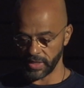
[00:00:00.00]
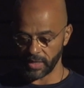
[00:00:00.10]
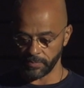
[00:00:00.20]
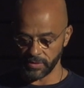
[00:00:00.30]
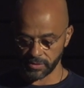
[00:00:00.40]
be
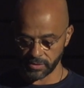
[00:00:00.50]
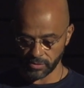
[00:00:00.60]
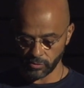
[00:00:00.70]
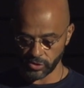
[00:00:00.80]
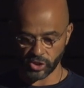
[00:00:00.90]
happier,
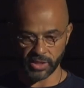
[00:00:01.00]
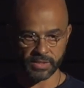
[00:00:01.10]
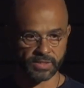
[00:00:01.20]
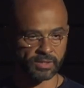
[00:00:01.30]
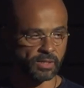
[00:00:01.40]
which
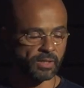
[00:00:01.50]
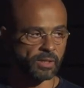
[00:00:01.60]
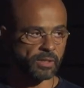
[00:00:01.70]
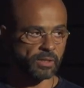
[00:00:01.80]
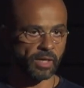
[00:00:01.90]
is
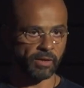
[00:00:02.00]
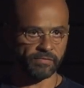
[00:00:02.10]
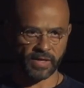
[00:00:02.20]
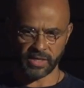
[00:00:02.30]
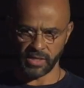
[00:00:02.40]
a
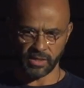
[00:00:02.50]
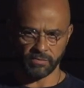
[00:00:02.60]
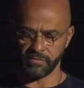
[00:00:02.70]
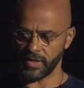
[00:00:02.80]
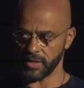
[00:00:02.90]

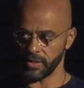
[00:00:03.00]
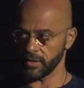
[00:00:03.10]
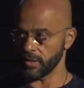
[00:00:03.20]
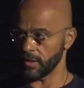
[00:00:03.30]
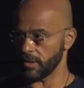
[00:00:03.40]
very, very